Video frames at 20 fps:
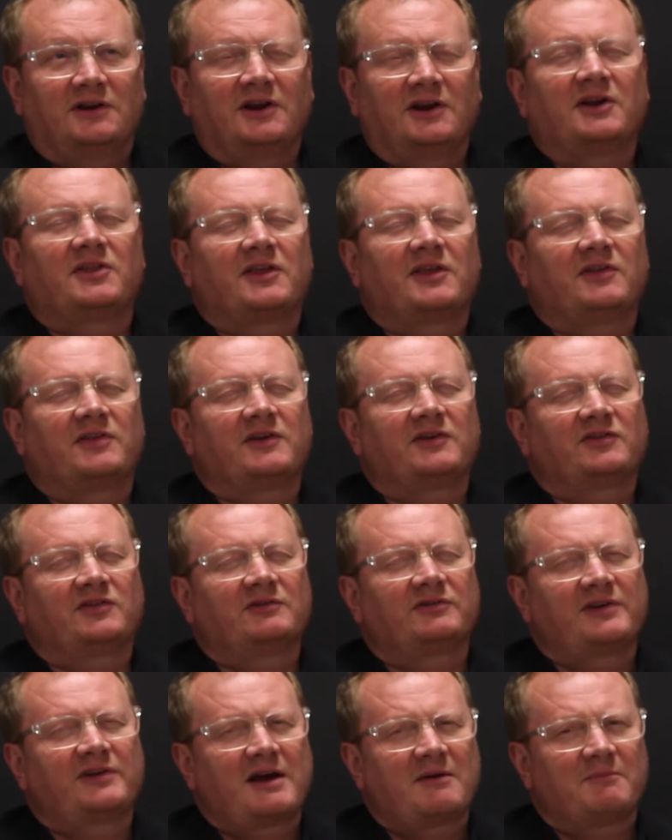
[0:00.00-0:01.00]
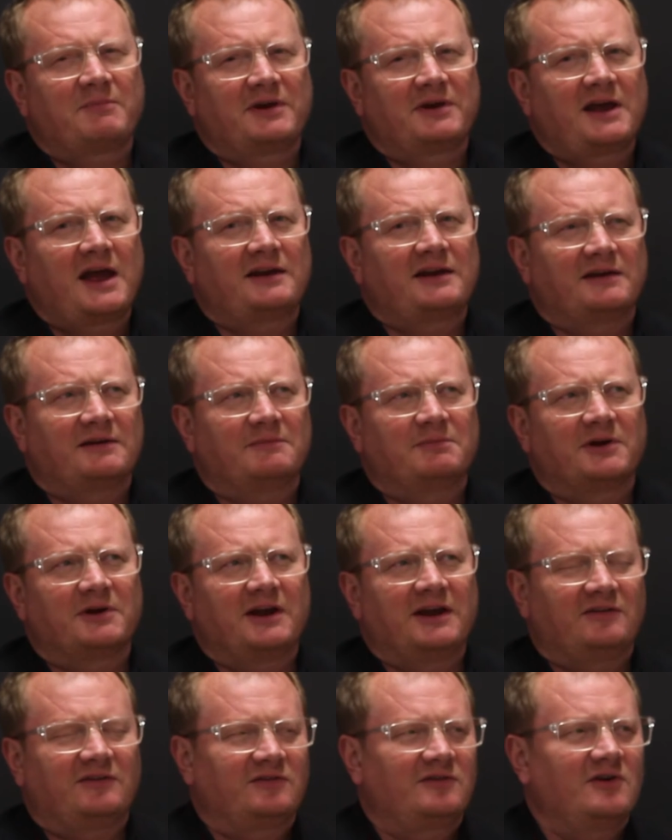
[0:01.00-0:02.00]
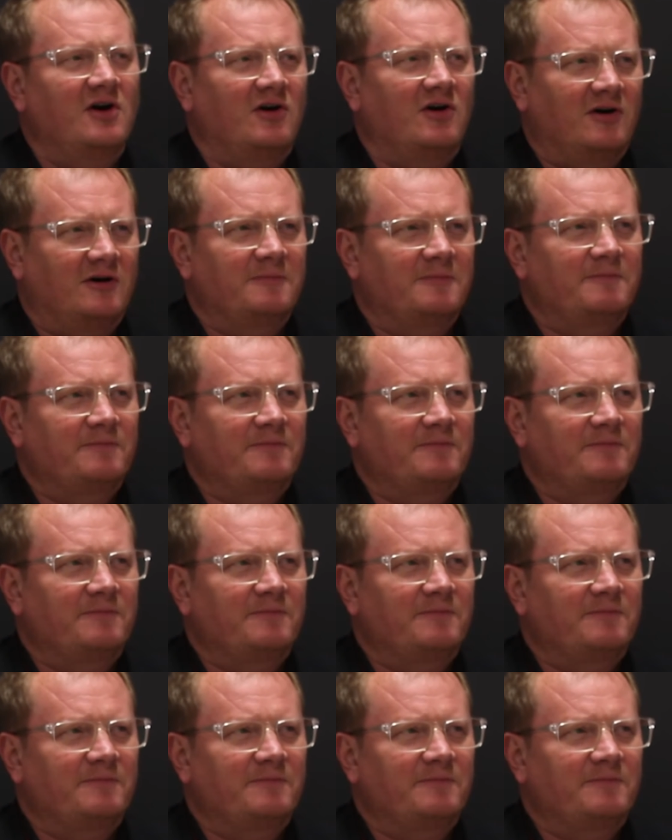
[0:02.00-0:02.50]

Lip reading: This will sound big-headed, but it's not.